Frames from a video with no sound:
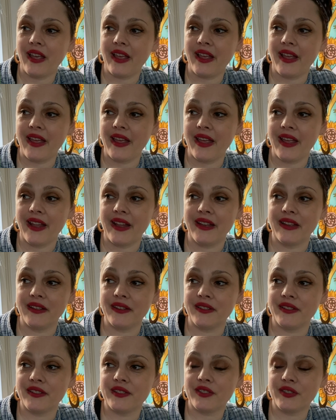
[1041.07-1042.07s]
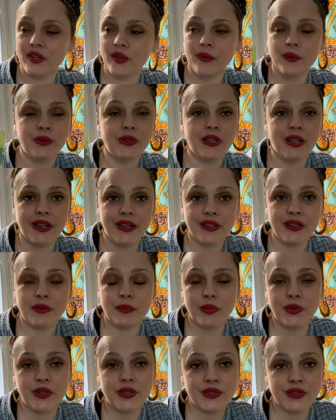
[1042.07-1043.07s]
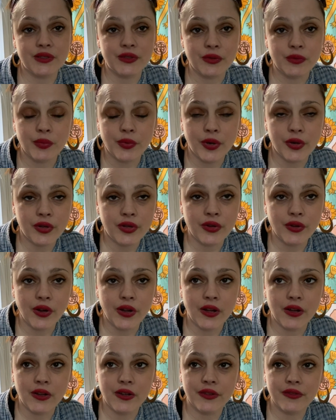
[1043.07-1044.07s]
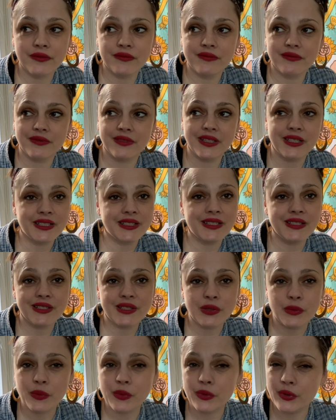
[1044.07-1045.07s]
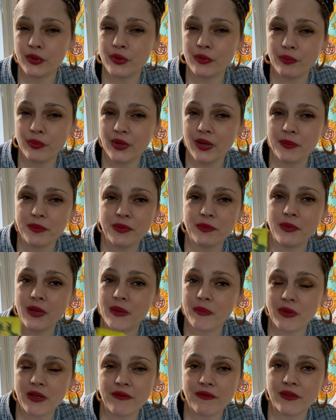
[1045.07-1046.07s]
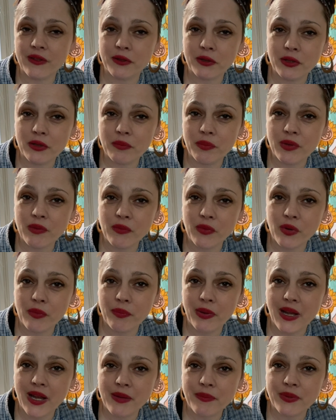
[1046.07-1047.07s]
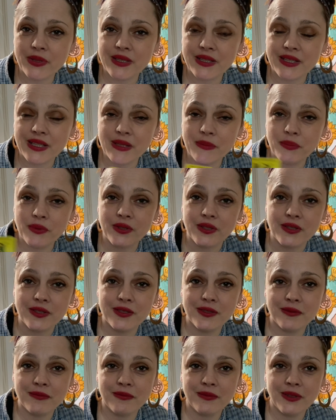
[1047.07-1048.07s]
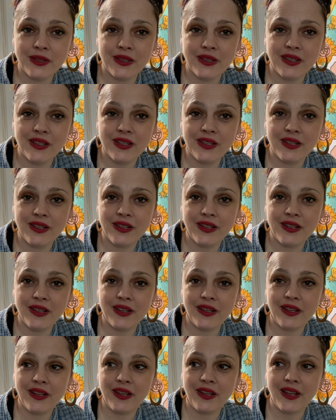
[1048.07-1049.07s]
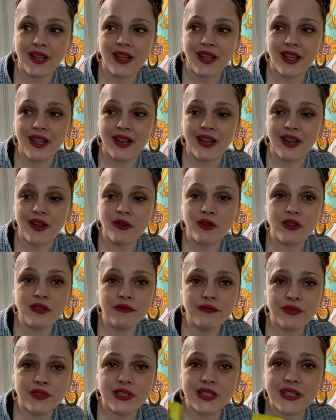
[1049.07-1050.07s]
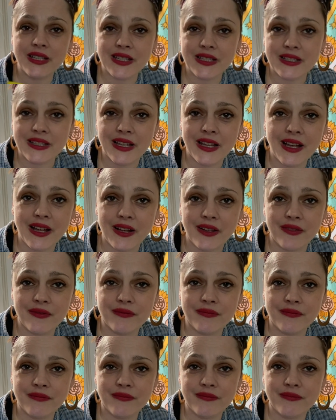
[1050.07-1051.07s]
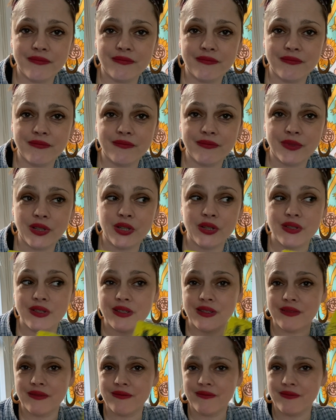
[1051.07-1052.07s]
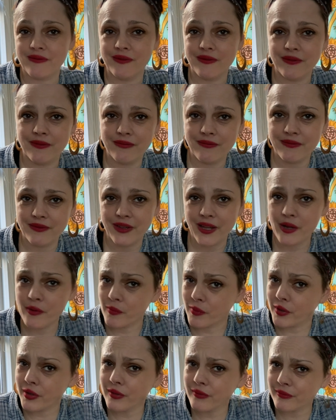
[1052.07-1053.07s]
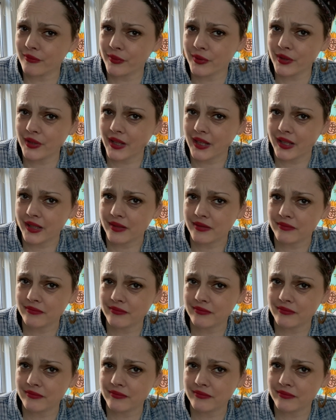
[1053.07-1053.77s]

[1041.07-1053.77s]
and so unlike the person who broke your heart. This is someone who's perhaps maybe even a little bit more pipe and slippers. And how comforting is that? Because they weren't, were they?